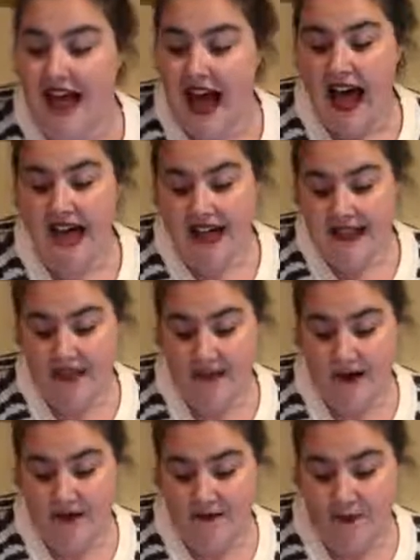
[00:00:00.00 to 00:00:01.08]
I got this
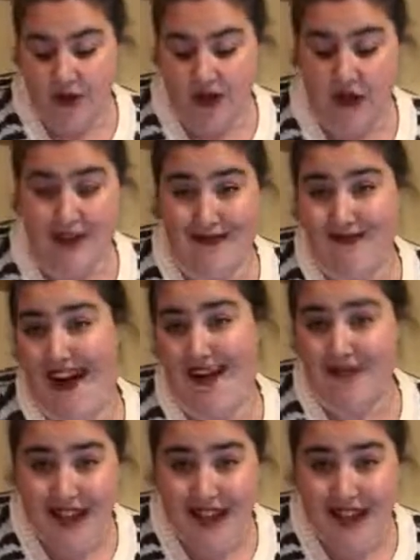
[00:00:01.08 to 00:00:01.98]
one for $35.